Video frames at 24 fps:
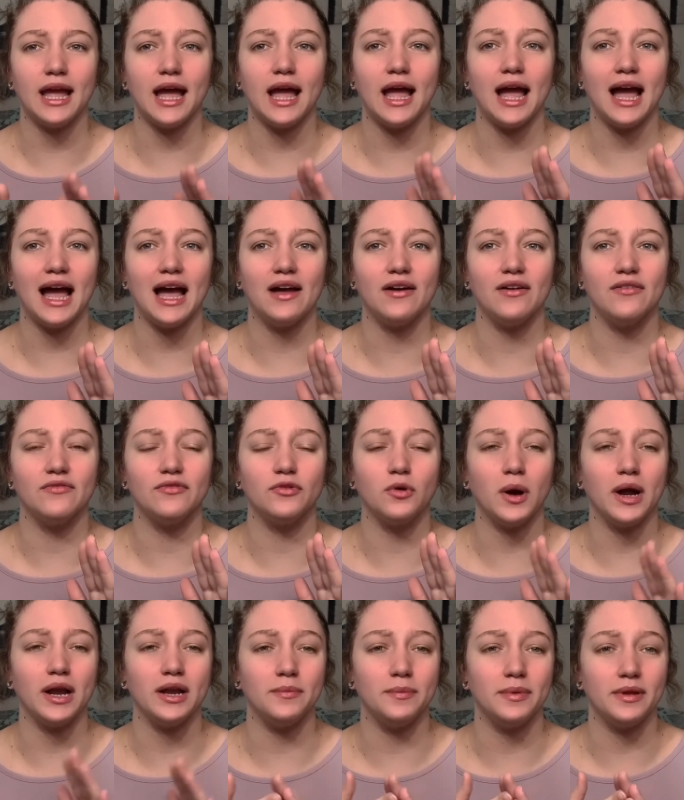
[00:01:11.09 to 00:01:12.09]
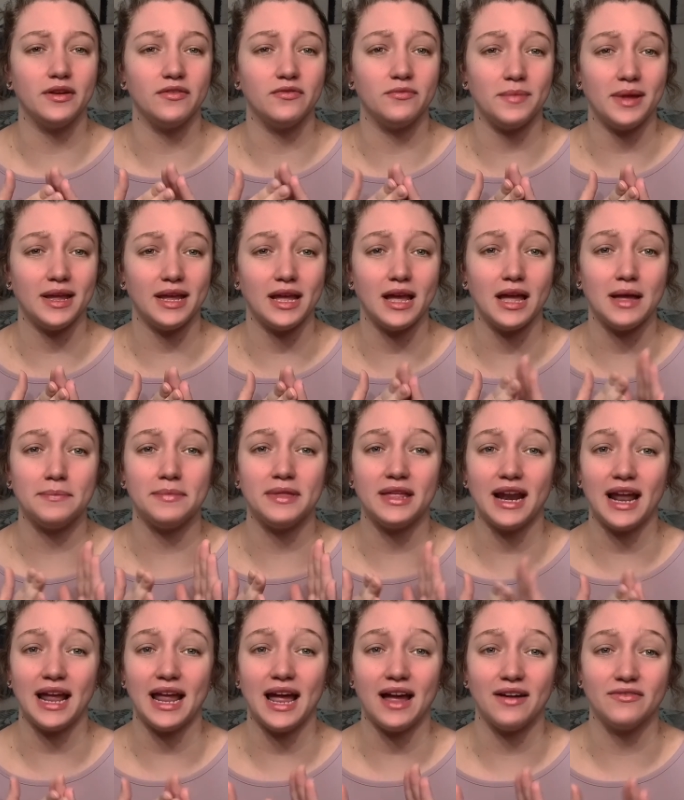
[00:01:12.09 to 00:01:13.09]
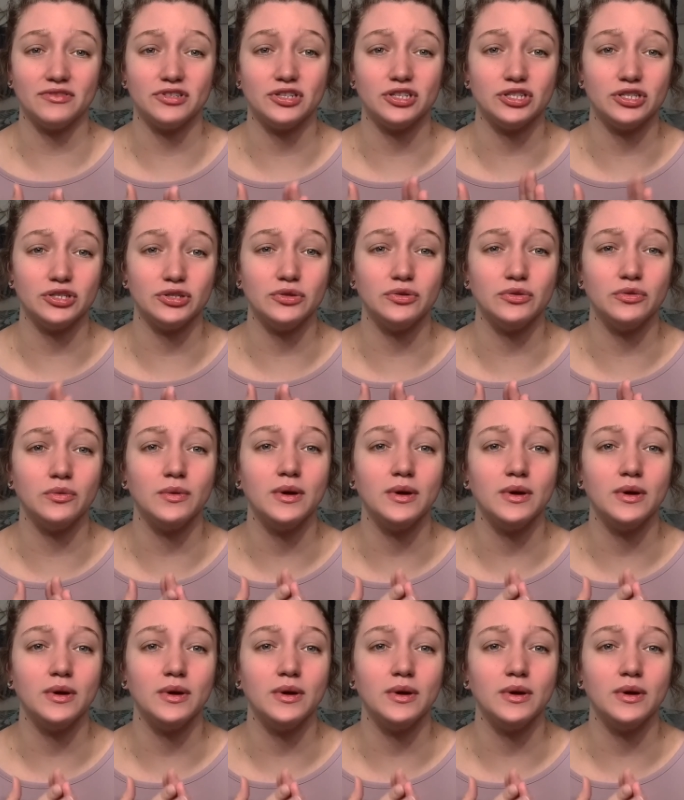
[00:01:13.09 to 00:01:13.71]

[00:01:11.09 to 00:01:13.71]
I have quite a bit of makeup that I have to do